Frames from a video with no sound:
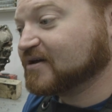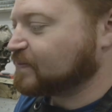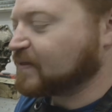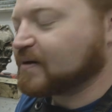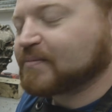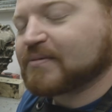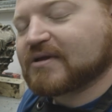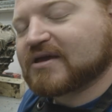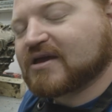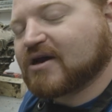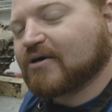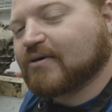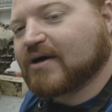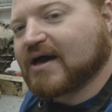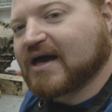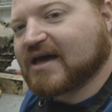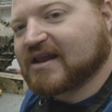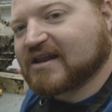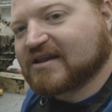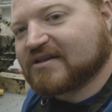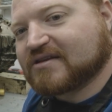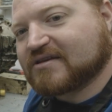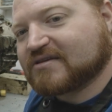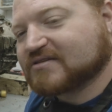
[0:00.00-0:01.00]
I'm gonna go
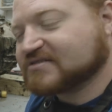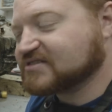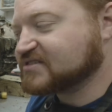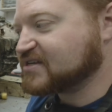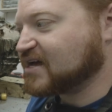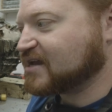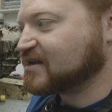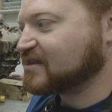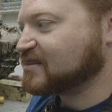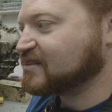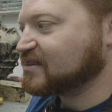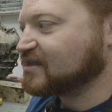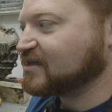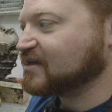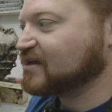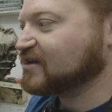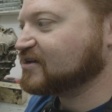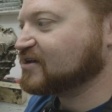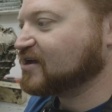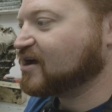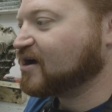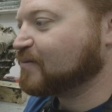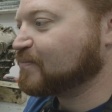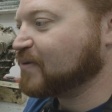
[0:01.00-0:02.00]
ahead and set
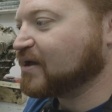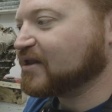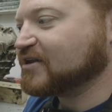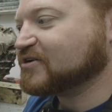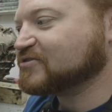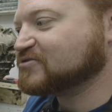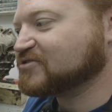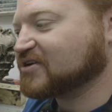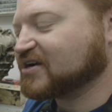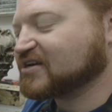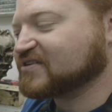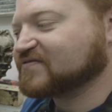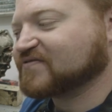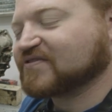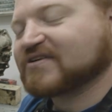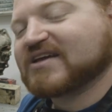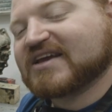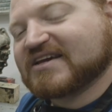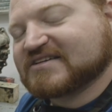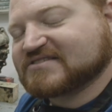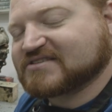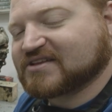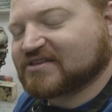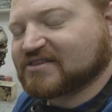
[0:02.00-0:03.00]
the manual transfer
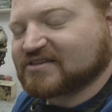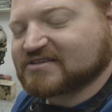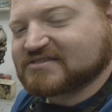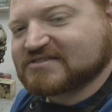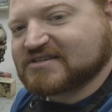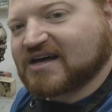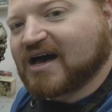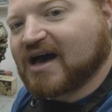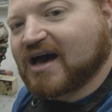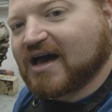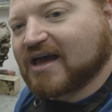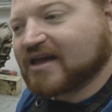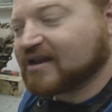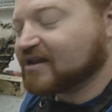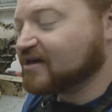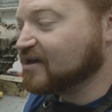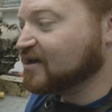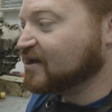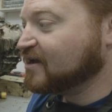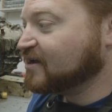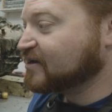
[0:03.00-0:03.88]
case to the side